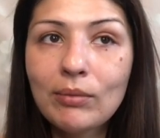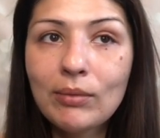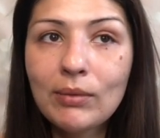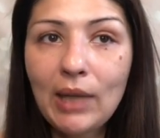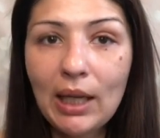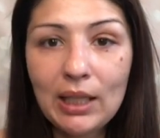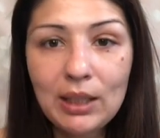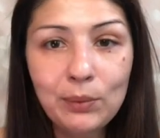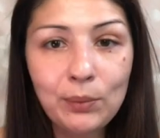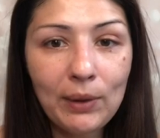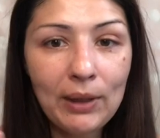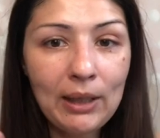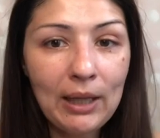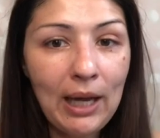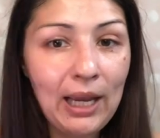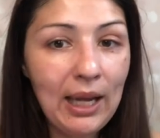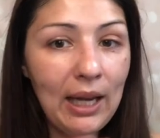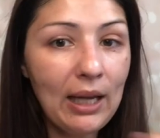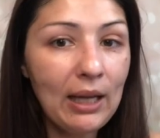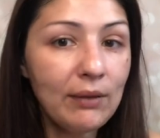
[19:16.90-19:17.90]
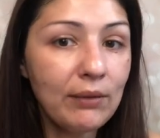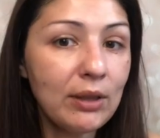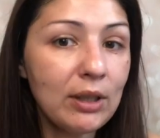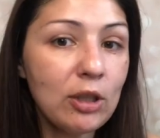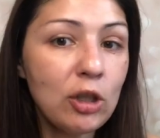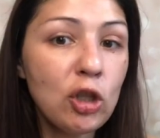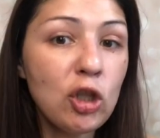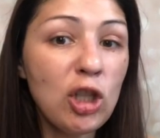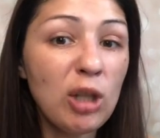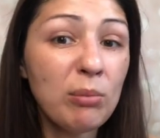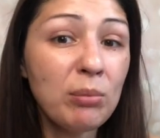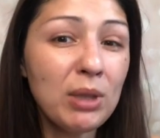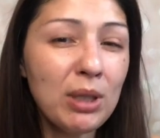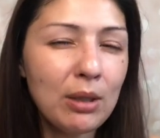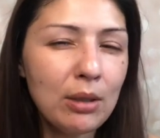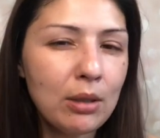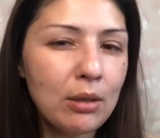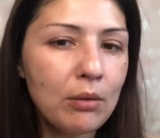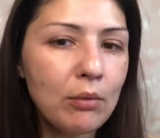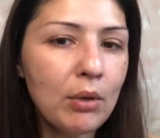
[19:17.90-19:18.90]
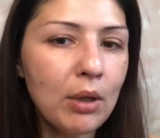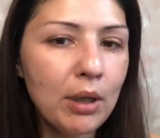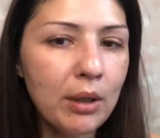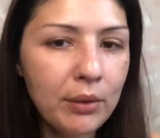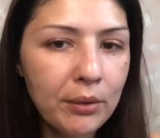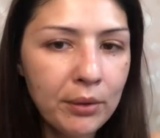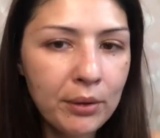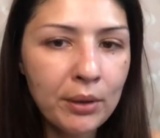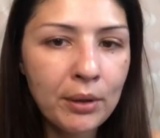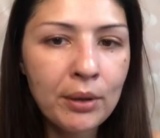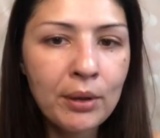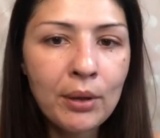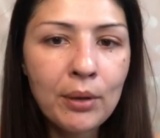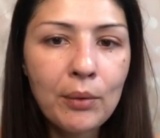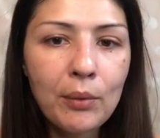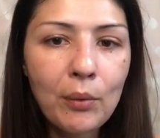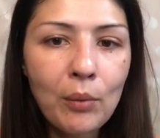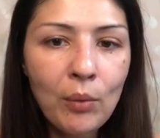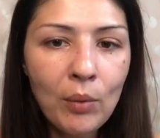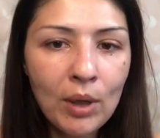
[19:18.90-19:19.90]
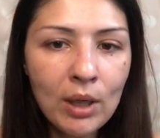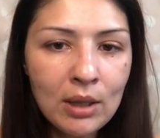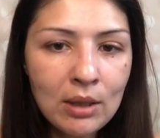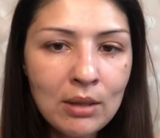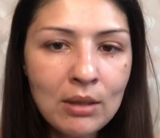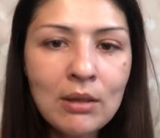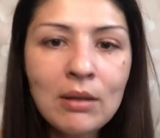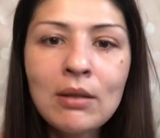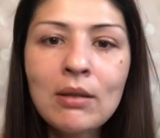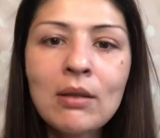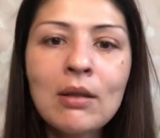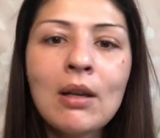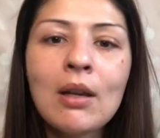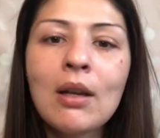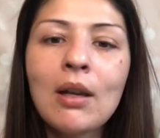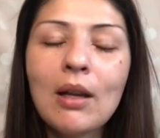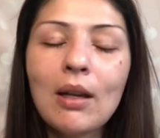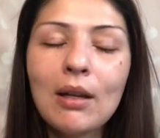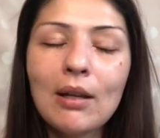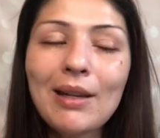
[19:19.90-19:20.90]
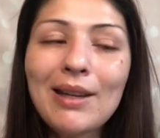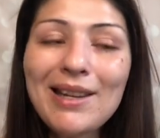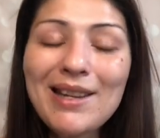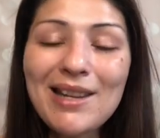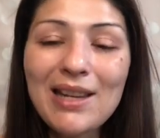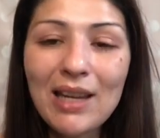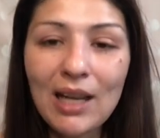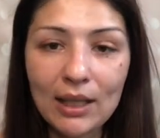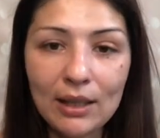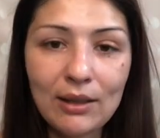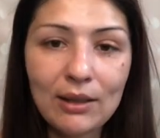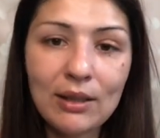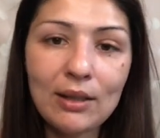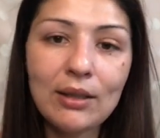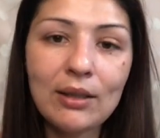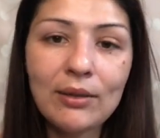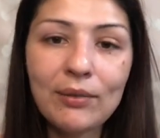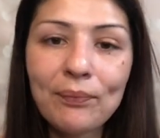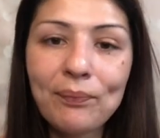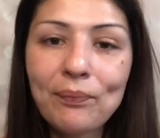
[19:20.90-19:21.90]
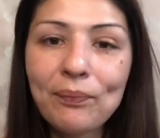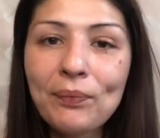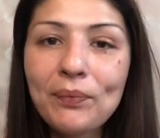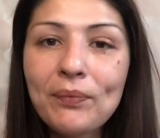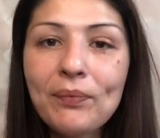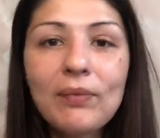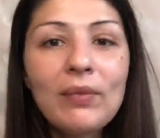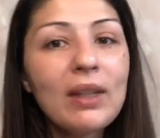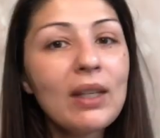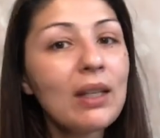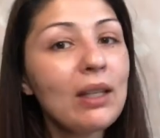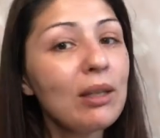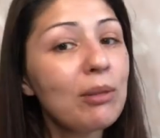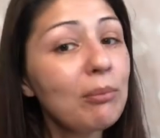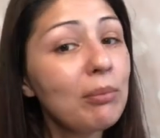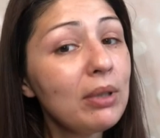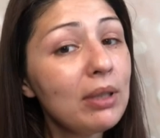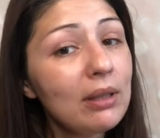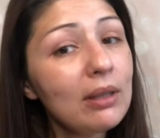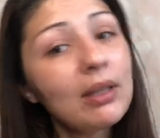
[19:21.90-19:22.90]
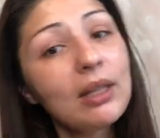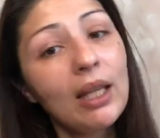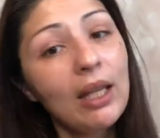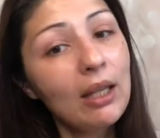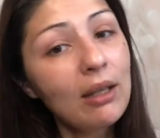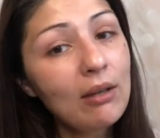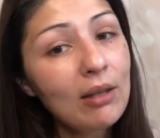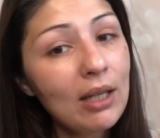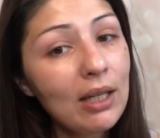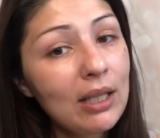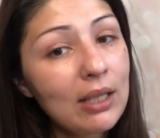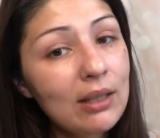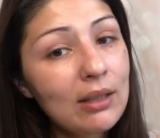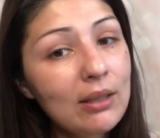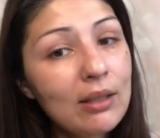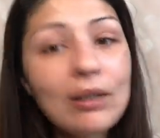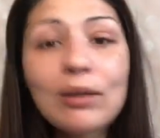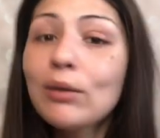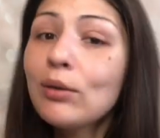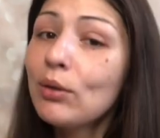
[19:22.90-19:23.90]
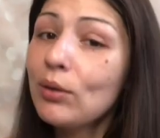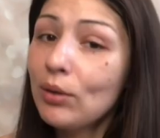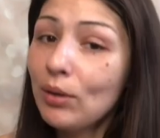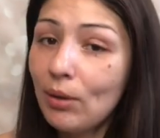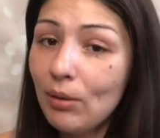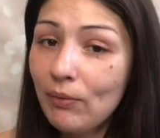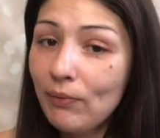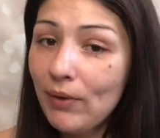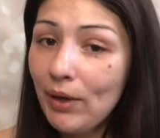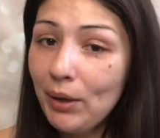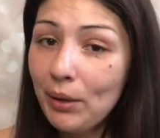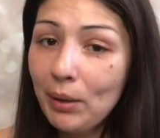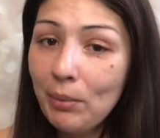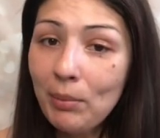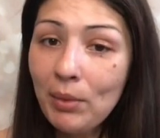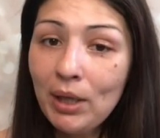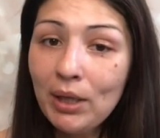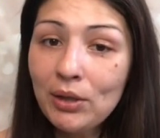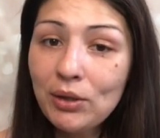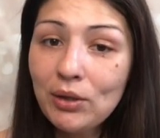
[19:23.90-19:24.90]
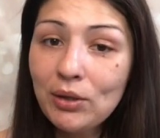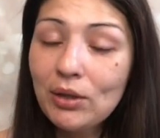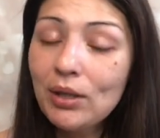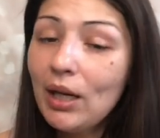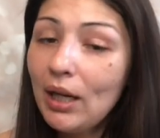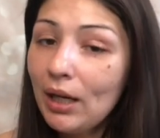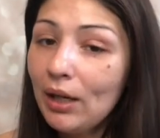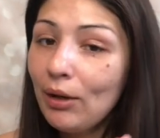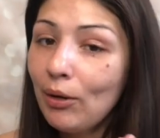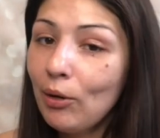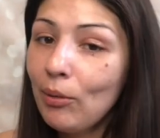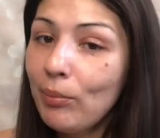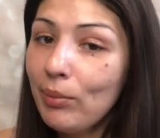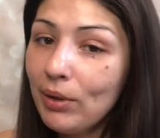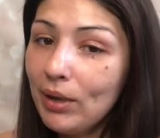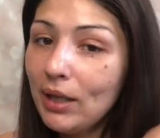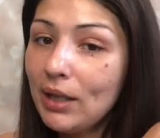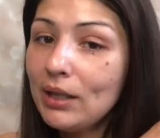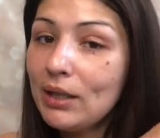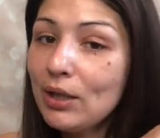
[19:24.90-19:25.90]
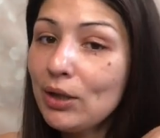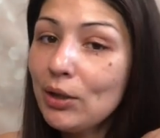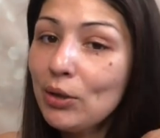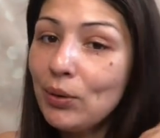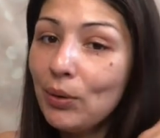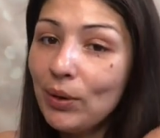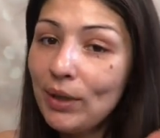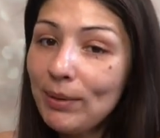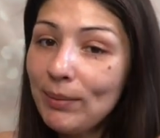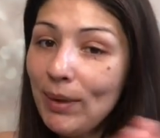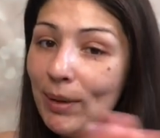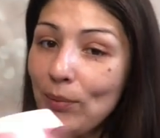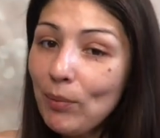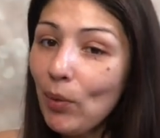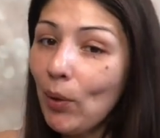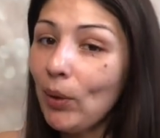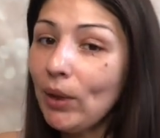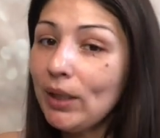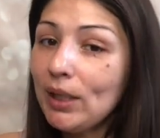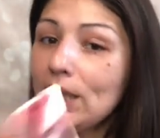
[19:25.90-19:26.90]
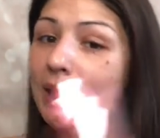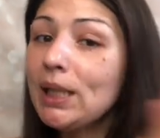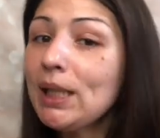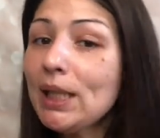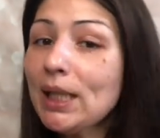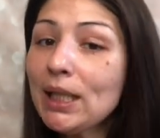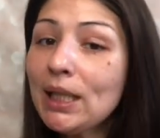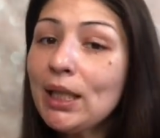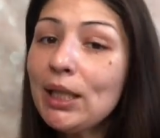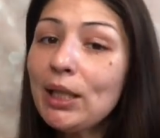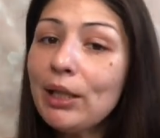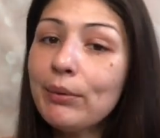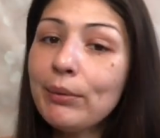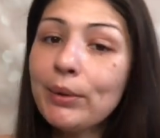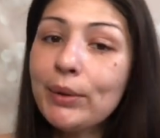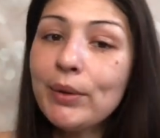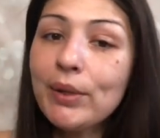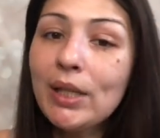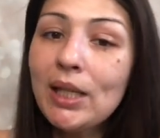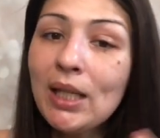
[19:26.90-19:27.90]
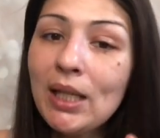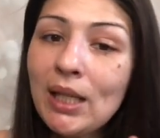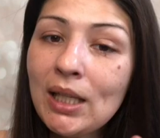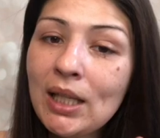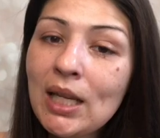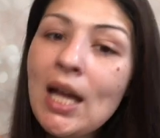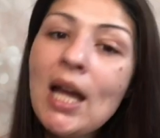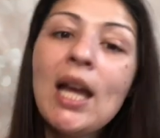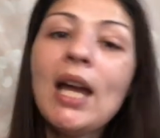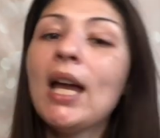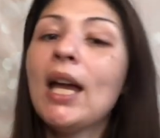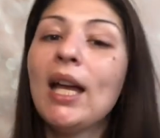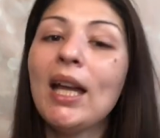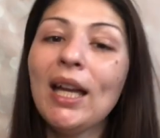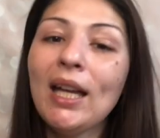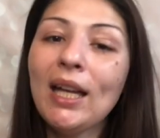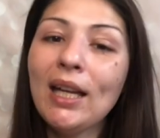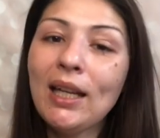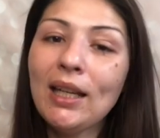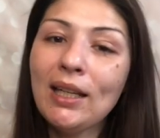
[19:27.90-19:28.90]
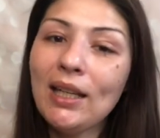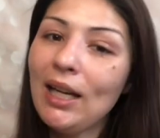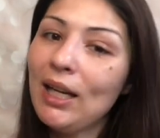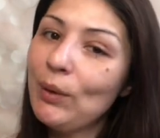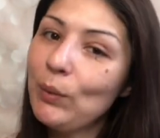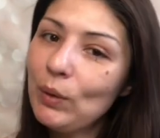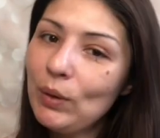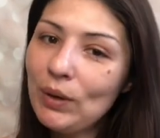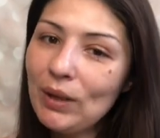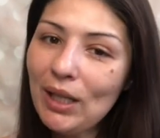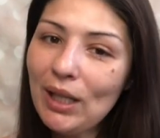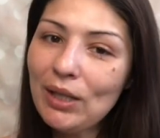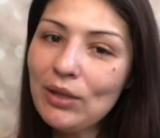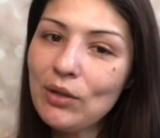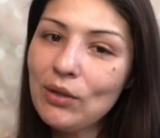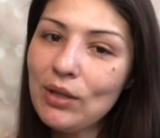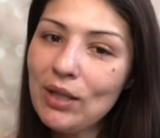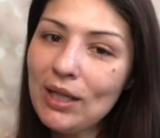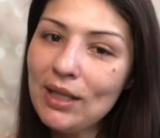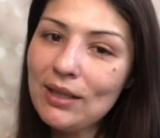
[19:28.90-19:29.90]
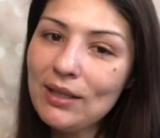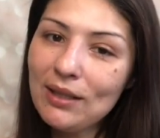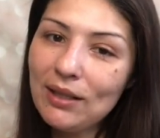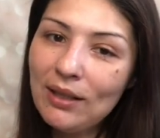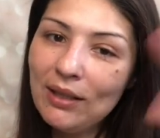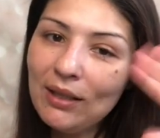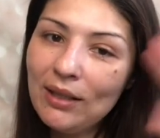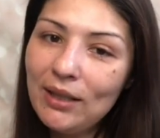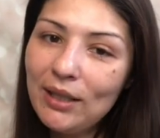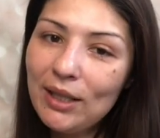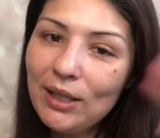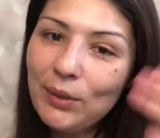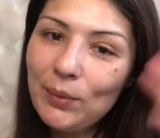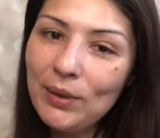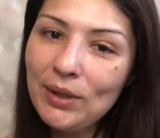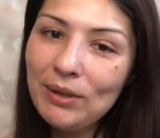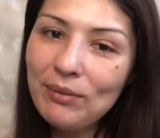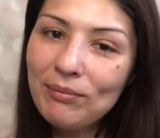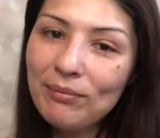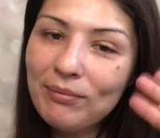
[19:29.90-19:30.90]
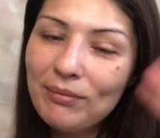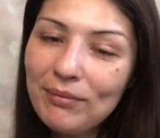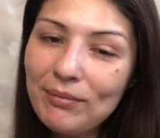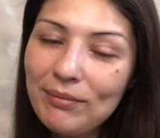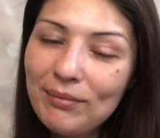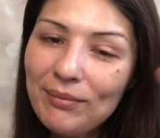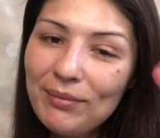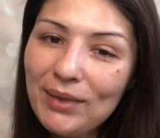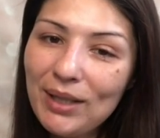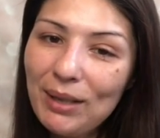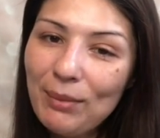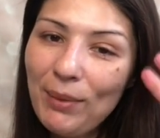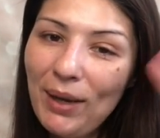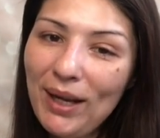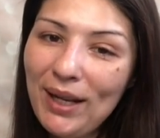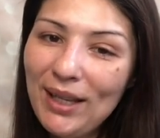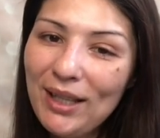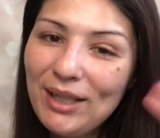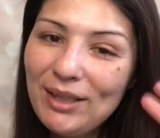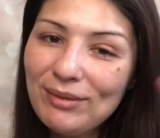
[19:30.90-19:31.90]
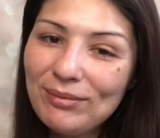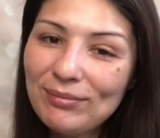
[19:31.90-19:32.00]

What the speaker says: That's why I haven't jumped into other ones yet. But thank you guys so very much. I hope you guys enjoyed my morning skincare routine, and I will catch you guys in the next one. Goodbye.